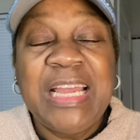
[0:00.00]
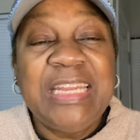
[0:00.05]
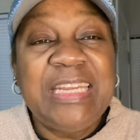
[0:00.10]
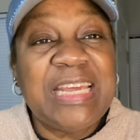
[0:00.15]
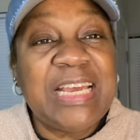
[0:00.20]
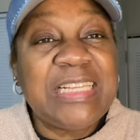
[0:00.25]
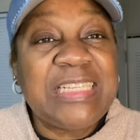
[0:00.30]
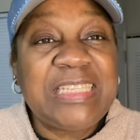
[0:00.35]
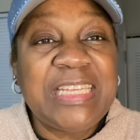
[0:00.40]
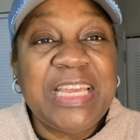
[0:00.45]

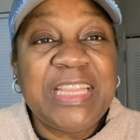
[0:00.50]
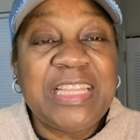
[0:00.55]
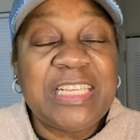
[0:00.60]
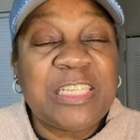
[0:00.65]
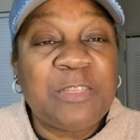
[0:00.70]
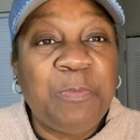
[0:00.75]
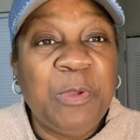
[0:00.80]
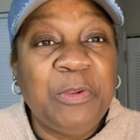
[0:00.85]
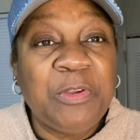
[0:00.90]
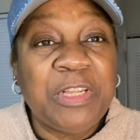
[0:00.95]
Thus said the
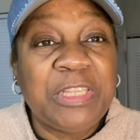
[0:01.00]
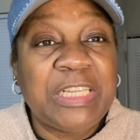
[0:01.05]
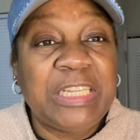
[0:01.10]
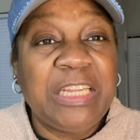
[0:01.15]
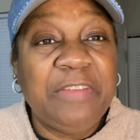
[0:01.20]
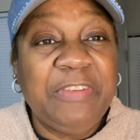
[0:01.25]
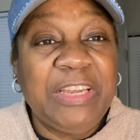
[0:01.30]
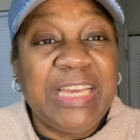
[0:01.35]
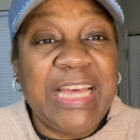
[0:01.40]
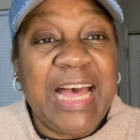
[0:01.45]
Spirit of the
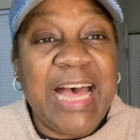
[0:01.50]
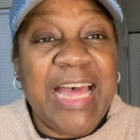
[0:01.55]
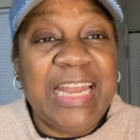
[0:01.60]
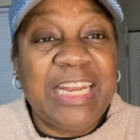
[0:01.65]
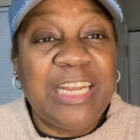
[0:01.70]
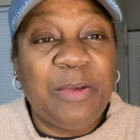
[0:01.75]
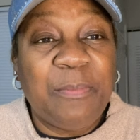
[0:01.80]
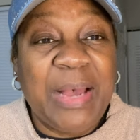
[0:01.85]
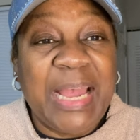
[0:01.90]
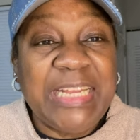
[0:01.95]
living God
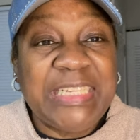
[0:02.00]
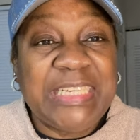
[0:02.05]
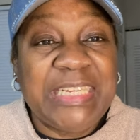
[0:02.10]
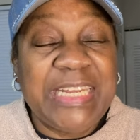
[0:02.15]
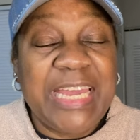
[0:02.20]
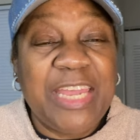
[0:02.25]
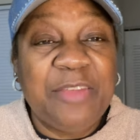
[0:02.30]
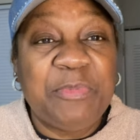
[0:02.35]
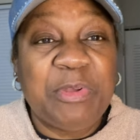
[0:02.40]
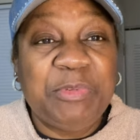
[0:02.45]
in the mighty
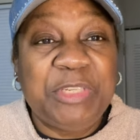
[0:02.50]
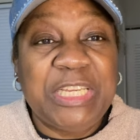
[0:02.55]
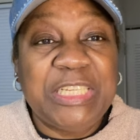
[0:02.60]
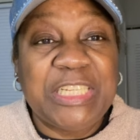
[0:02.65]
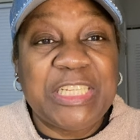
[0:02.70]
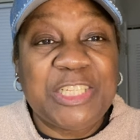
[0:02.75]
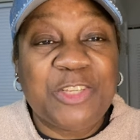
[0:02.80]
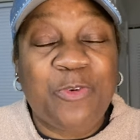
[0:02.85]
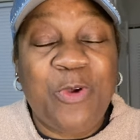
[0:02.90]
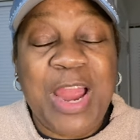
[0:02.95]
name of
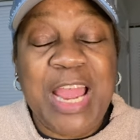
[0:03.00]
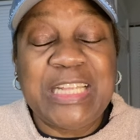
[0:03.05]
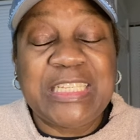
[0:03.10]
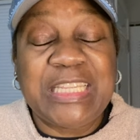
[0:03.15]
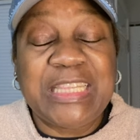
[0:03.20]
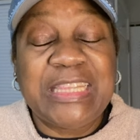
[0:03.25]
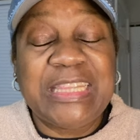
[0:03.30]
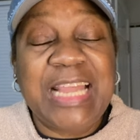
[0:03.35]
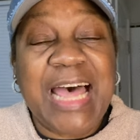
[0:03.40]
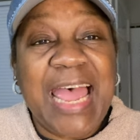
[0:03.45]
Jesus
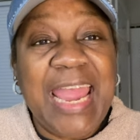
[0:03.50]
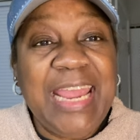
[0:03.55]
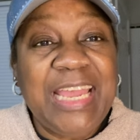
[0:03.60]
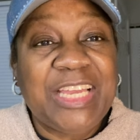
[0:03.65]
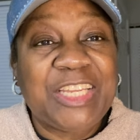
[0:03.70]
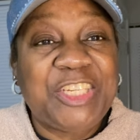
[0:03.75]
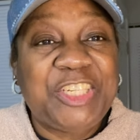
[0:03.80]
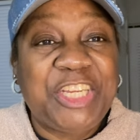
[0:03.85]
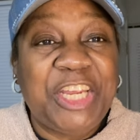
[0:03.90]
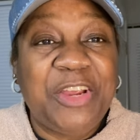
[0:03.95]
Christ. Like,
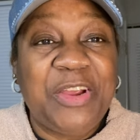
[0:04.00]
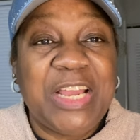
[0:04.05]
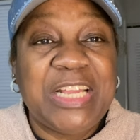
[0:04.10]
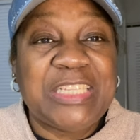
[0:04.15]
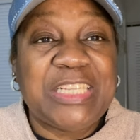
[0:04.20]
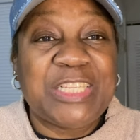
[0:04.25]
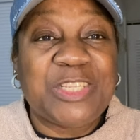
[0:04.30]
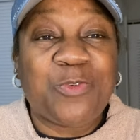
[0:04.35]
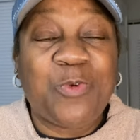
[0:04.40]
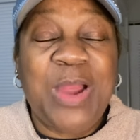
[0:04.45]
share,
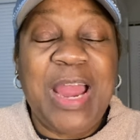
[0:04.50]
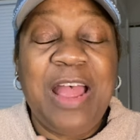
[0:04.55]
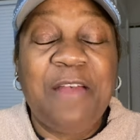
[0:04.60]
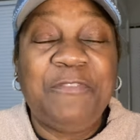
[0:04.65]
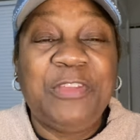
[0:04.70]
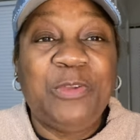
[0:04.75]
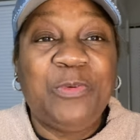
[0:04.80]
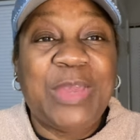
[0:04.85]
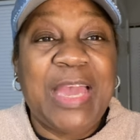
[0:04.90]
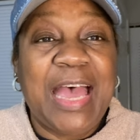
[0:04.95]
and
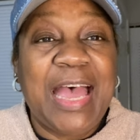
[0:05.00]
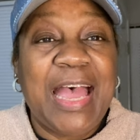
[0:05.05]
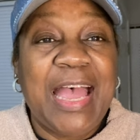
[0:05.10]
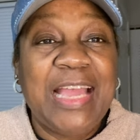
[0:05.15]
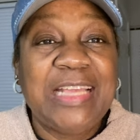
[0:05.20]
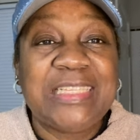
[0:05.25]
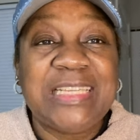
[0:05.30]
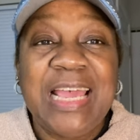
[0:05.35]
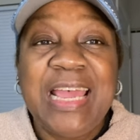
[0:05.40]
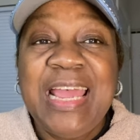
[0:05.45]
subscribe, you
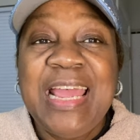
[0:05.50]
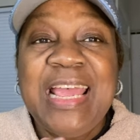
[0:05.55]
guys.